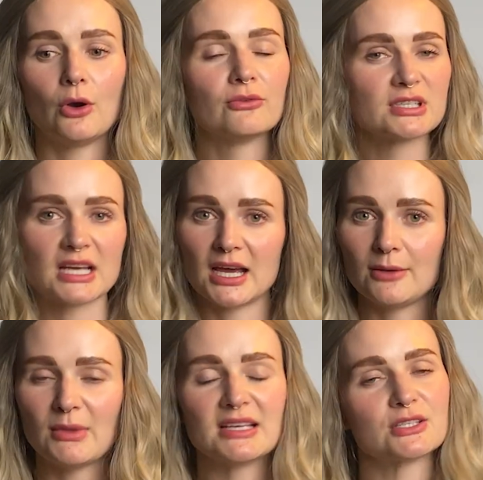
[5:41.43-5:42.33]
Over
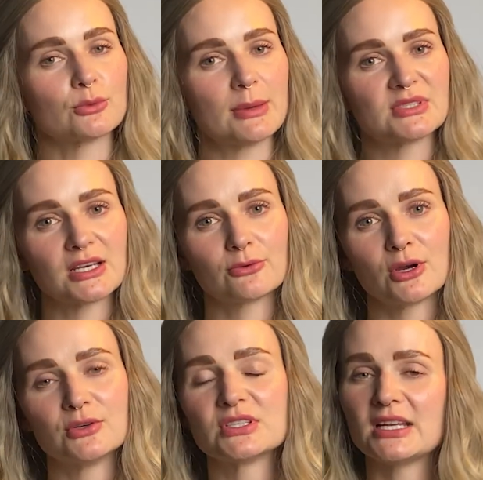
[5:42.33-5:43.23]
time, as your website
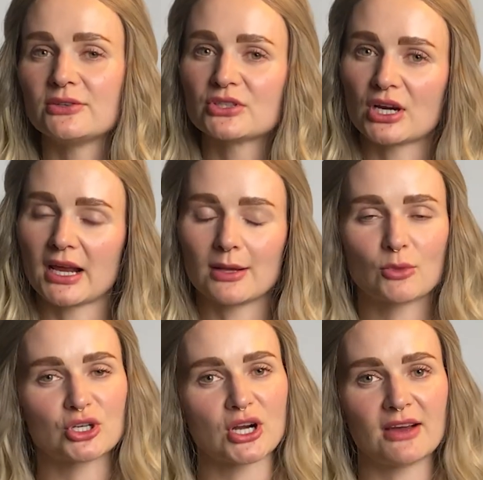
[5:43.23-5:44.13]
grows and you start getting more
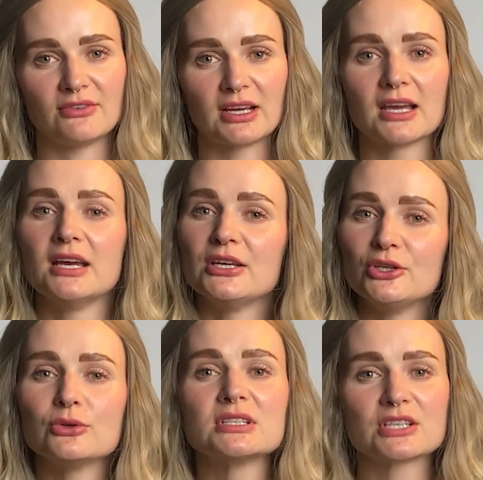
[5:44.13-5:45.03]
traffic, you
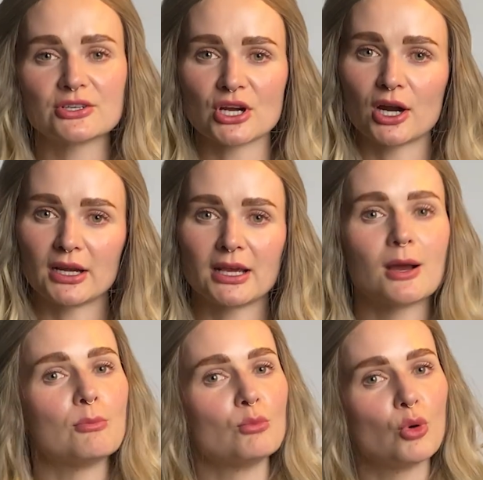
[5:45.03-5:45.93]
can start targeting
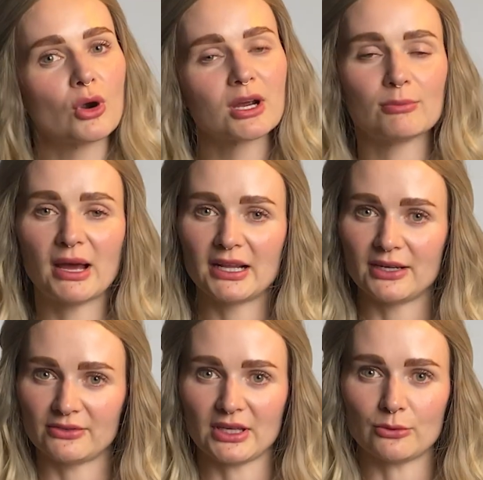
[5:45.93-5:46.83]
more
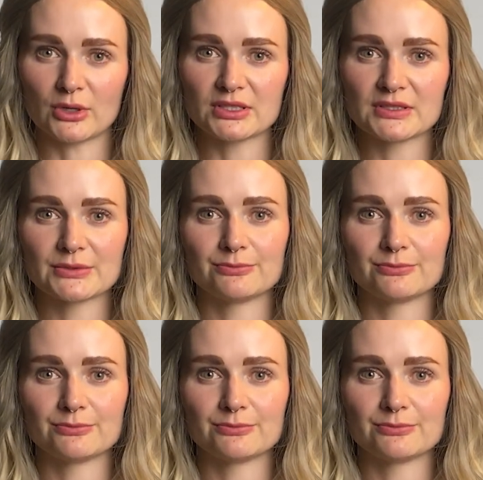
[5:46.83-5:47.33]
competitive keywords.